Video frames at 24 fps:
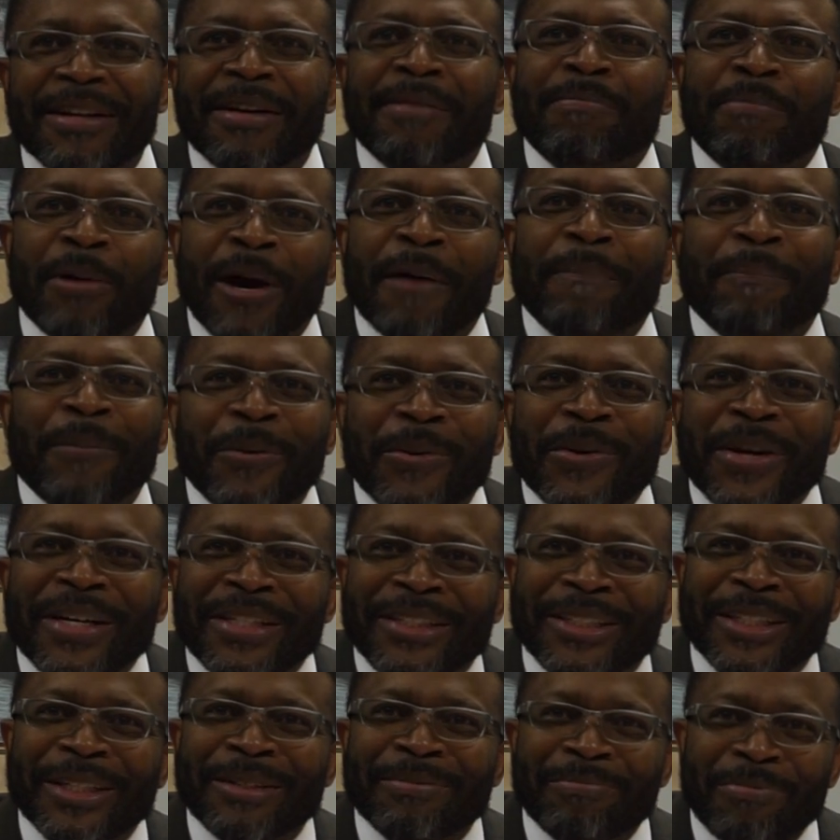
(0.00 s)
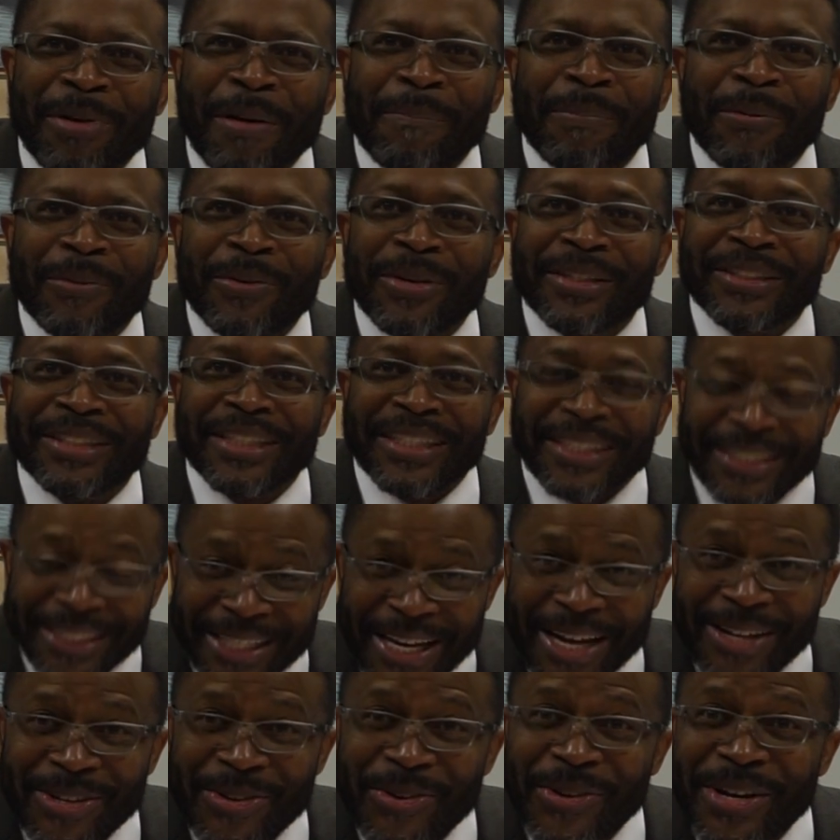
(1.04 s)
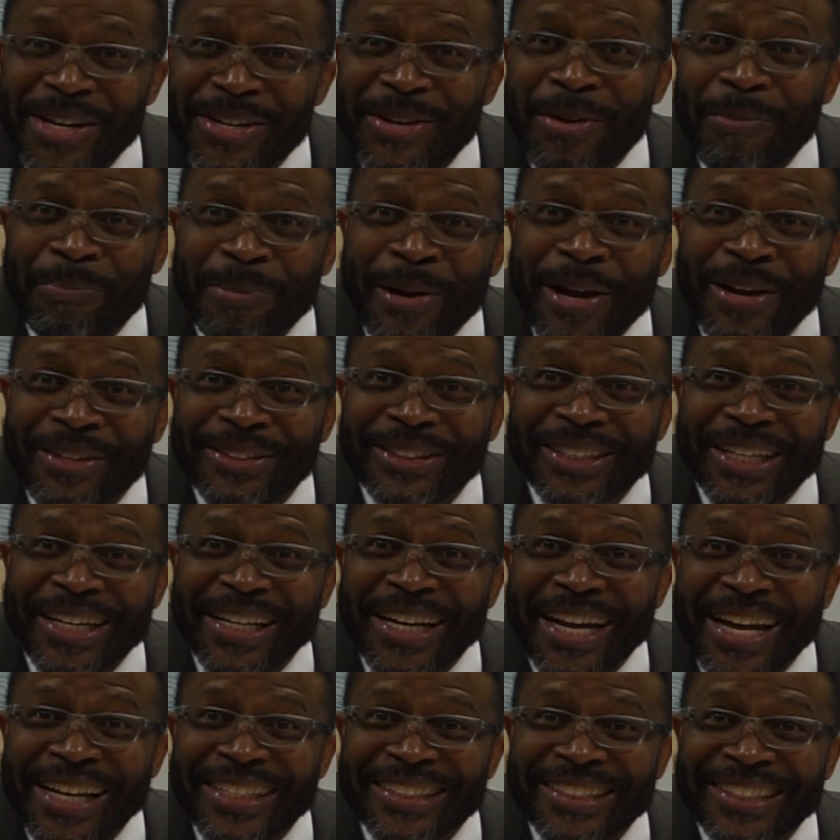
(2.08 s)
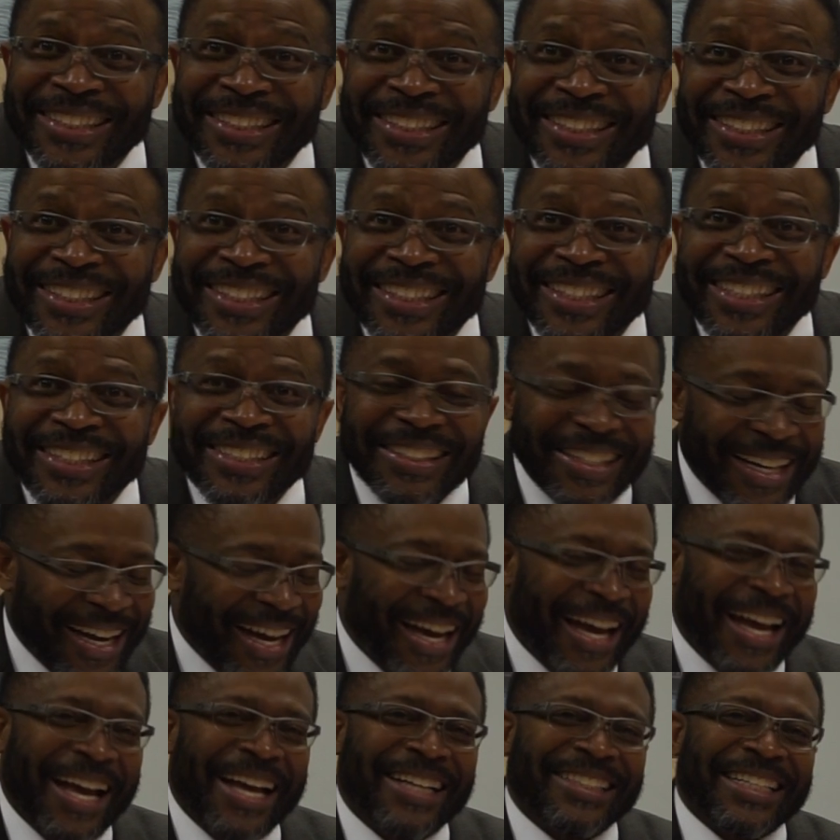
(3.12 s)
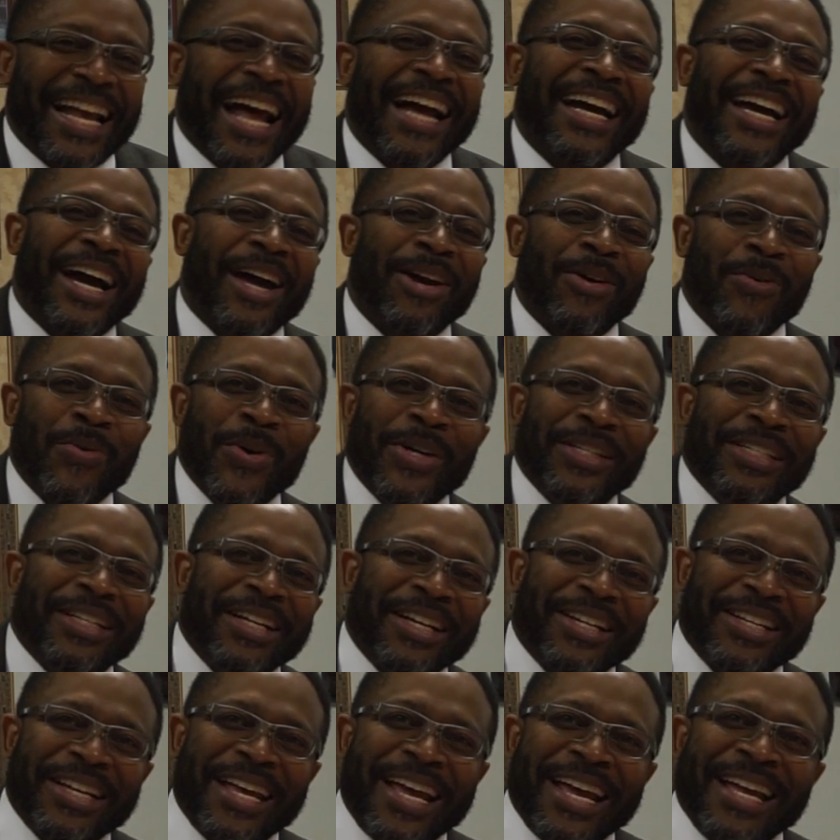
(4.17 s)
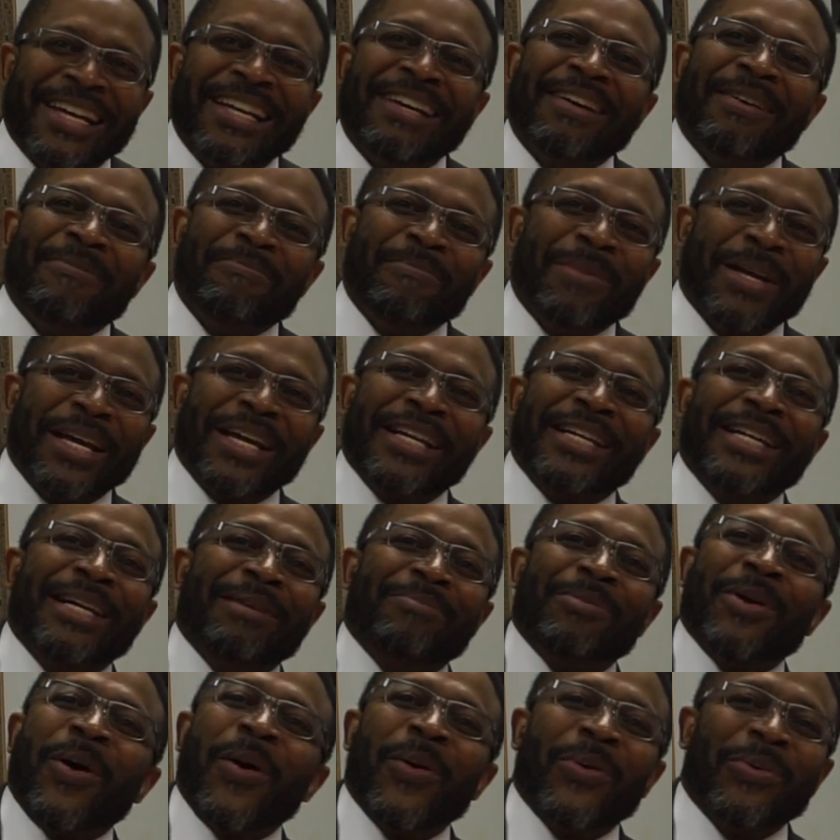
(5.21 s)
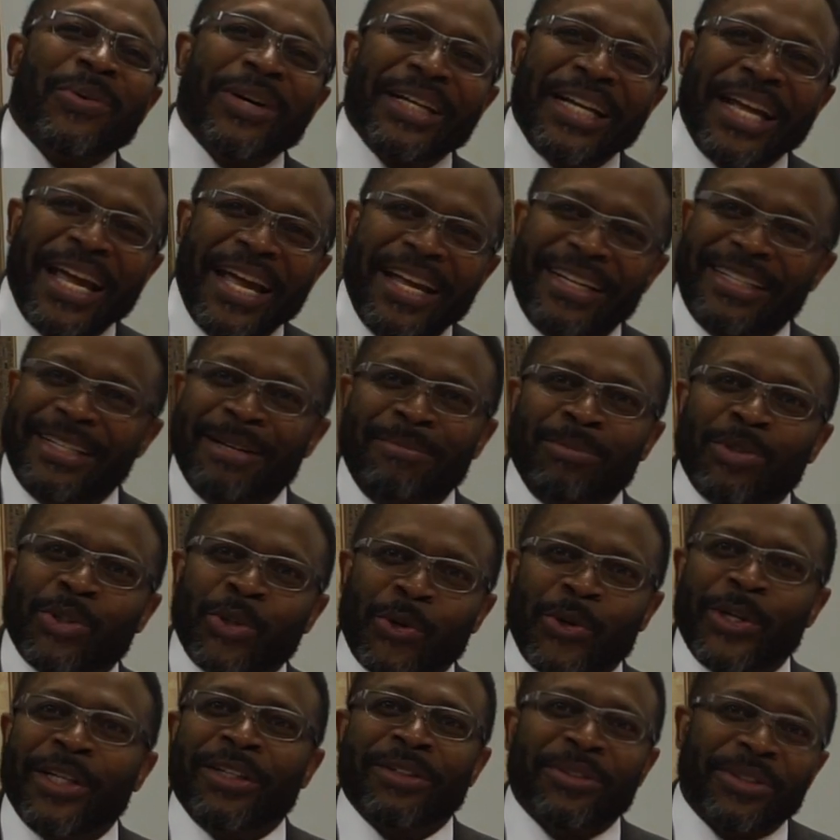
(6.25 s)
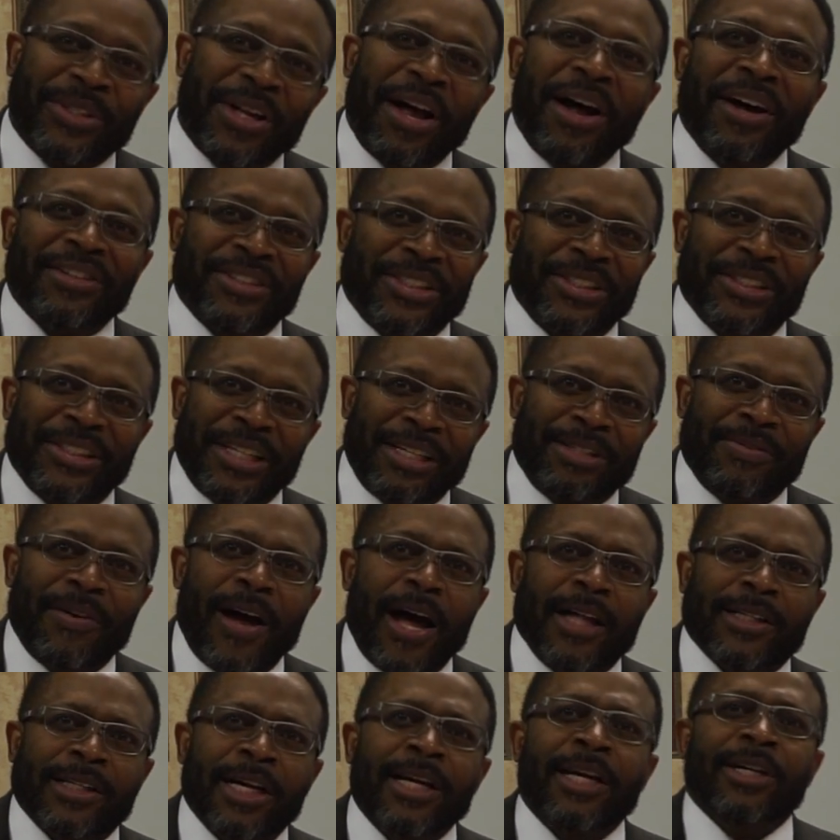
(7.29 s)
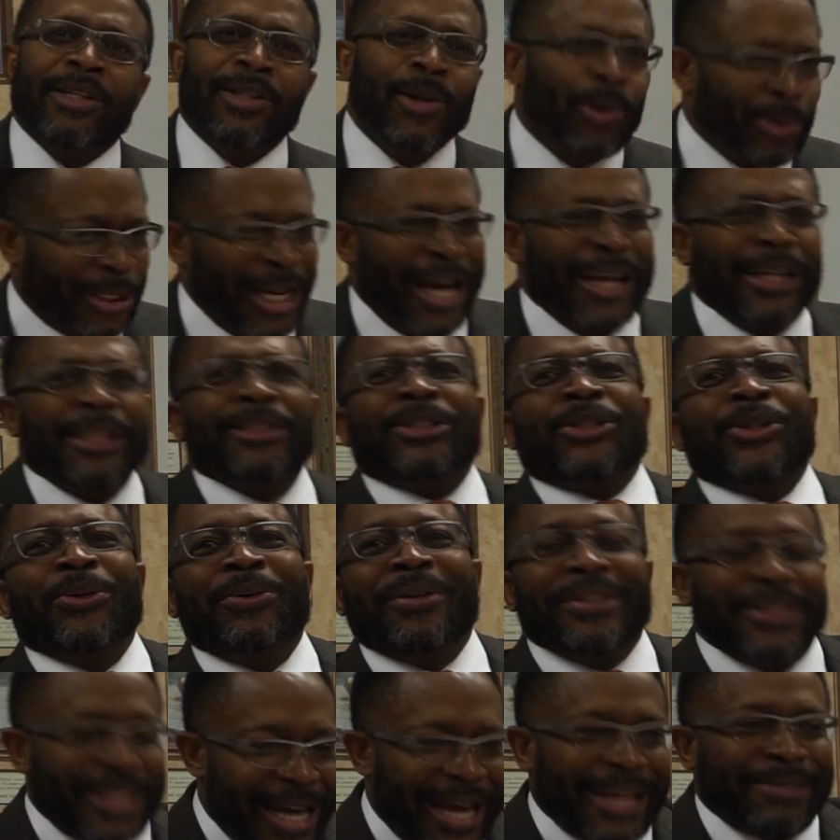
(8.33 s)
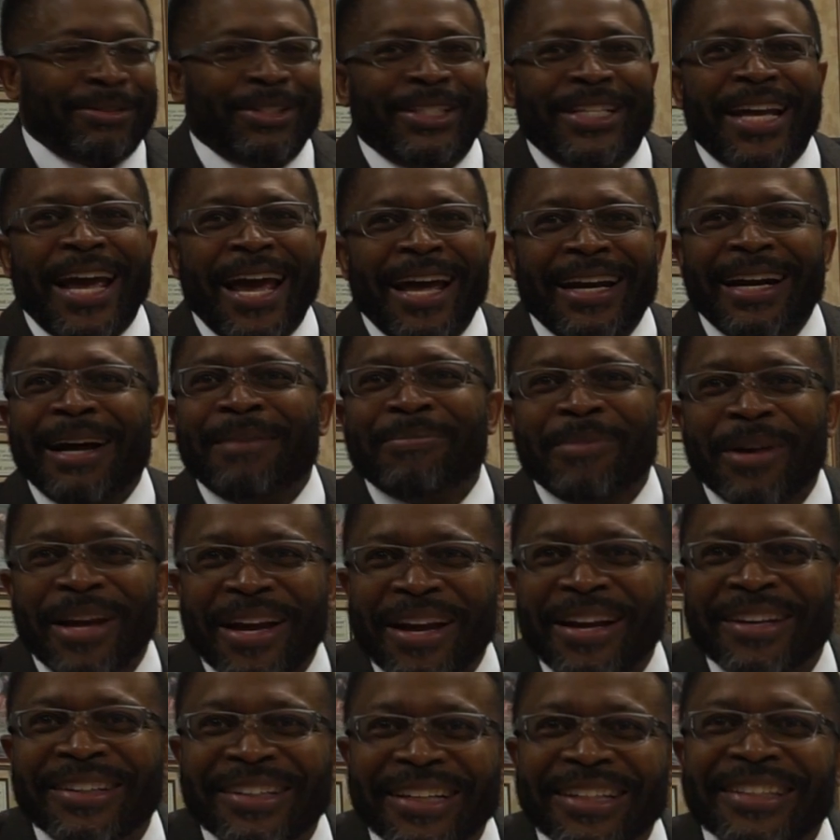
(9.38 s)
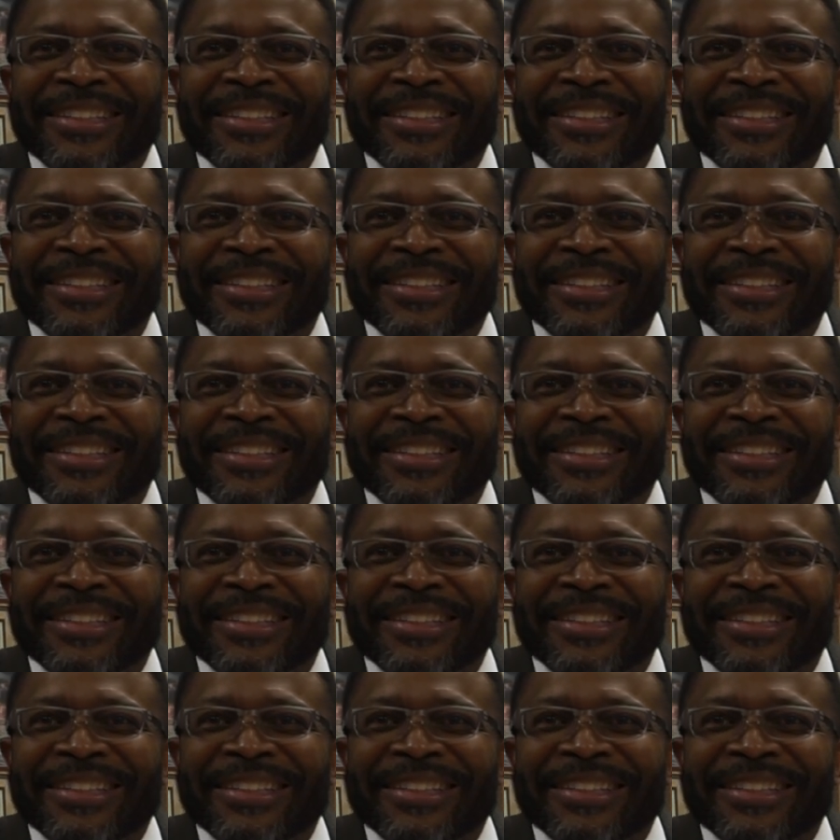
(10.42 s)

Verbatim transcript: Preparation, preparation. Can you hear your parents say that? Yes, sir. Yes, I got a witness here. Me and him, the only one hit them drill sergeants. That's father. Lieutenant, you yes, Dad, I'm here.